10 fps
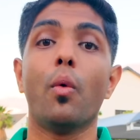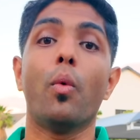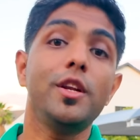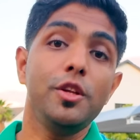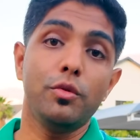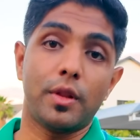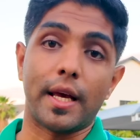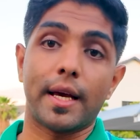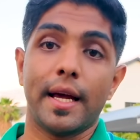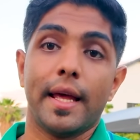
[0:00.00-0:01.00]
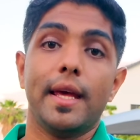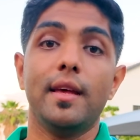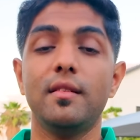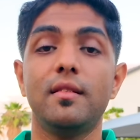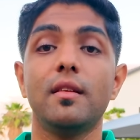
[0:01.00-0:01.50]
What do you think?
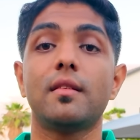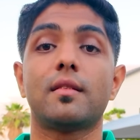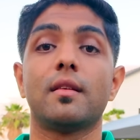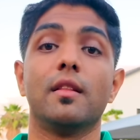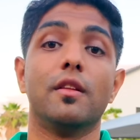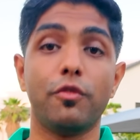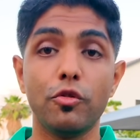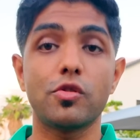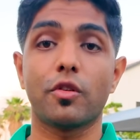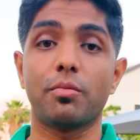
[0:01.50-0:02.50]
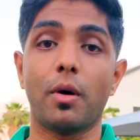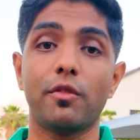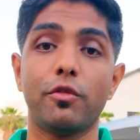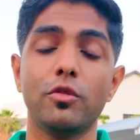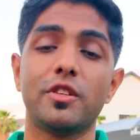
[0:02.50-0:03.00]
Is this the future of
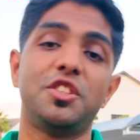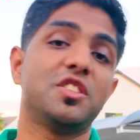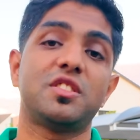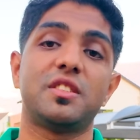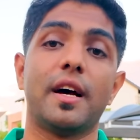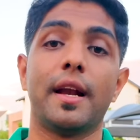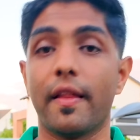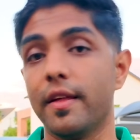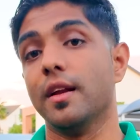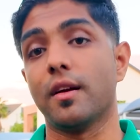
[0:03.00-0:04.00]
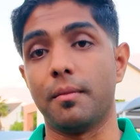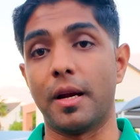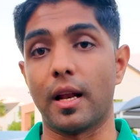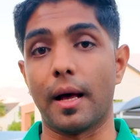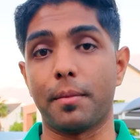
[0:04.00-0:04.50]
smartphones or just another
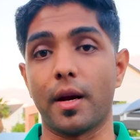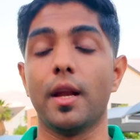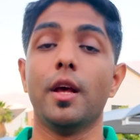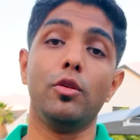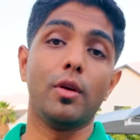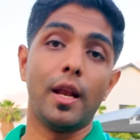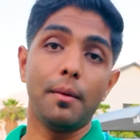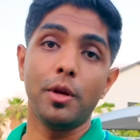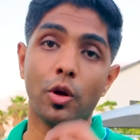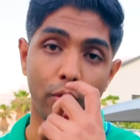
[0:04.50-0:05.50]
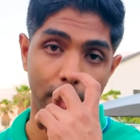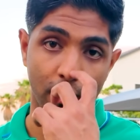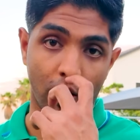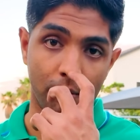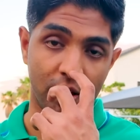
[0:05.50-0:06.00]
incremental upgrade? You can let me know in
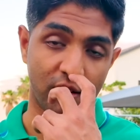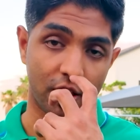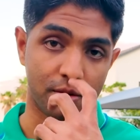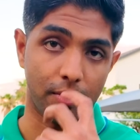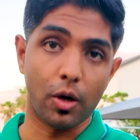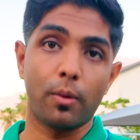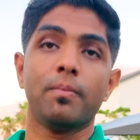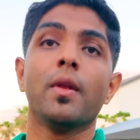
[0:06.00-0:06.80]
the comment section below.